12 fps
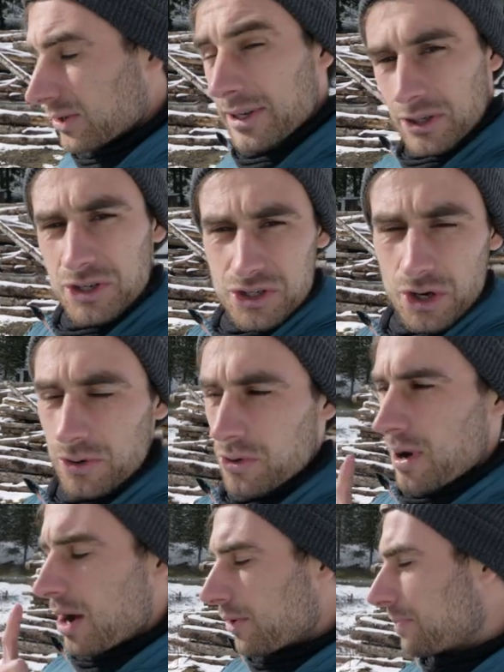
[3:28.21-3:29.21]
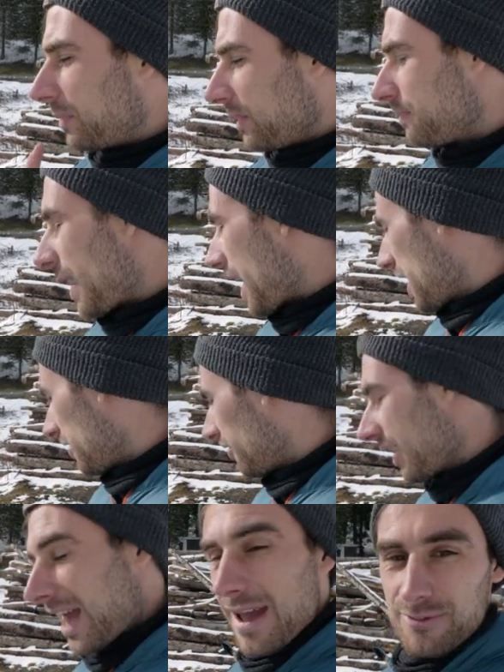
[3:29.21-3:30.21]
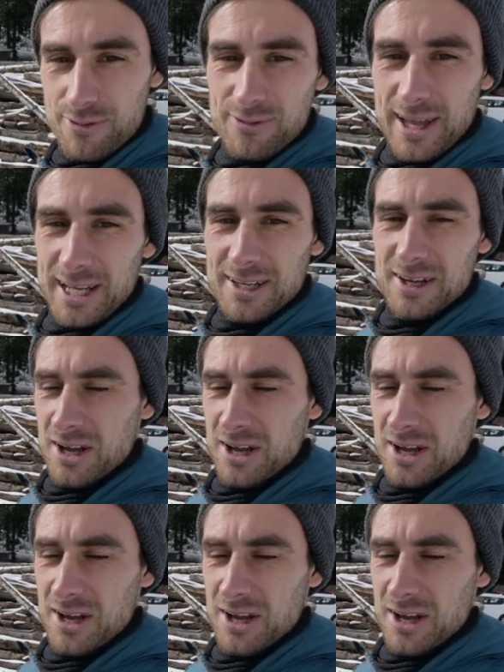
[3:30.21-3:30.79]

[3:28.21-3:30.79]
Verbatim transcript: So I'm gonna show you how I prepare everything